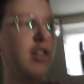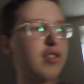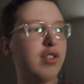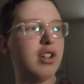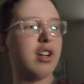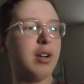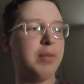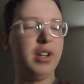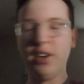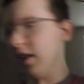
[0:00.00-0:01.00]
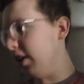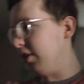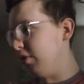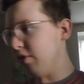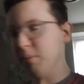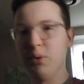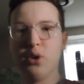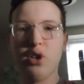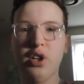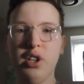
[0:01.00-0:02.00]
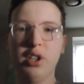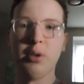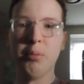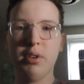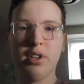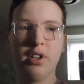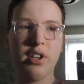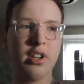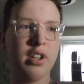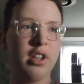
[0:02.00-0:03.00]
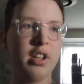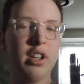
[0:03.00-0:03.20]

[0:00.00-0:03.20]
just wanted to come down. I got to do some laundry in a little bit. Okay.